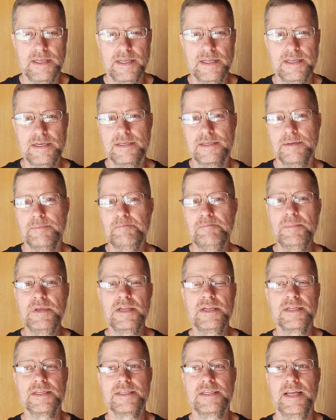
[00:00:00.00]
it's a
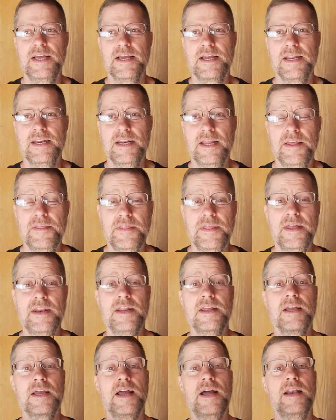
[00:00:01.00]
millisecond, and then
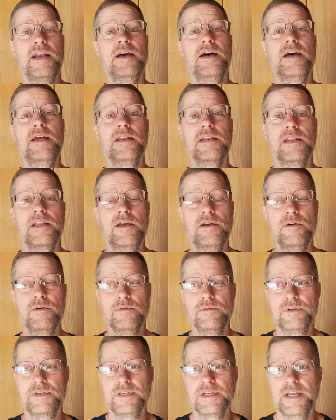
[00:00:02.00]
it kind of
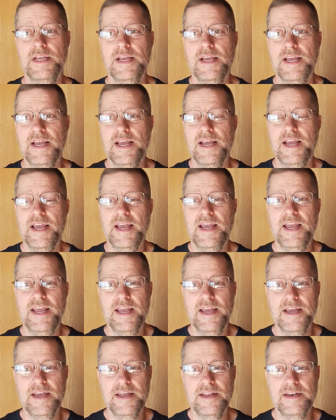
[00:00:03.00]
unloads,
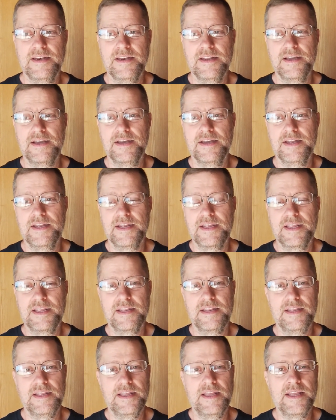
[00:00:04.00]
and
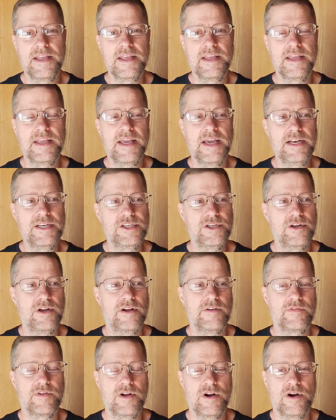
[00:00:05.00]
it can catch you
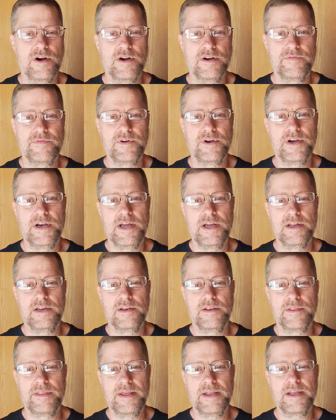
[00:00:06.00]
off guard if you're not
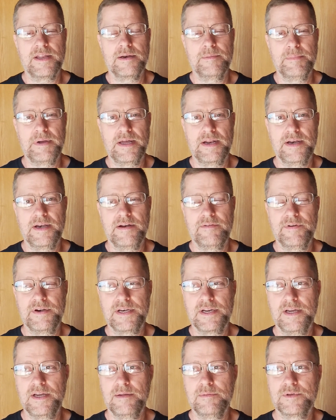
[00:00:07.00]
thinking about it every
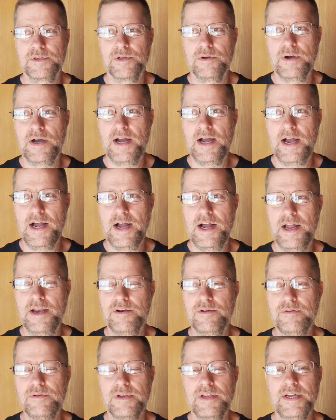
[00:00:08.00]
time. So I
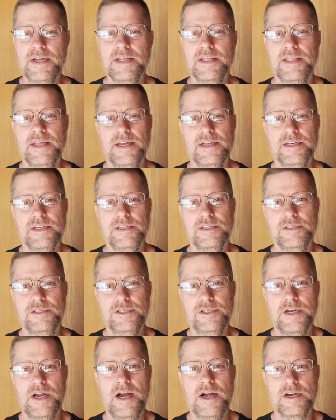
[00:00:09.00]
don't like that
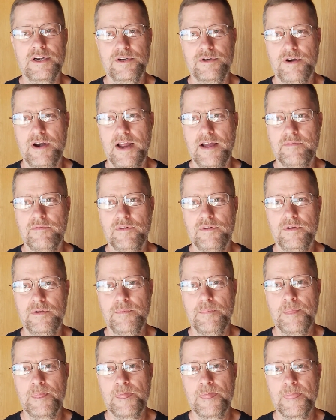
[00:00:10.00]
shock travel
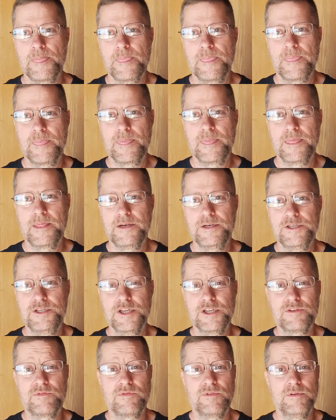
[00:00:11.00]

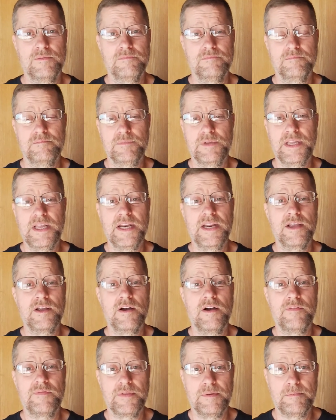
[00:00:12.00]
just from getting
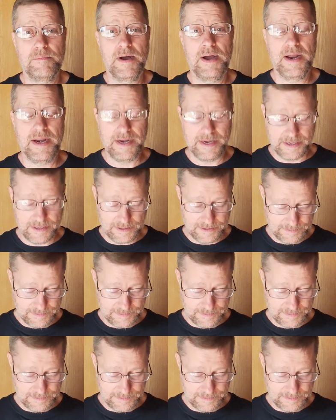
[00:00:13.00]
off the bike.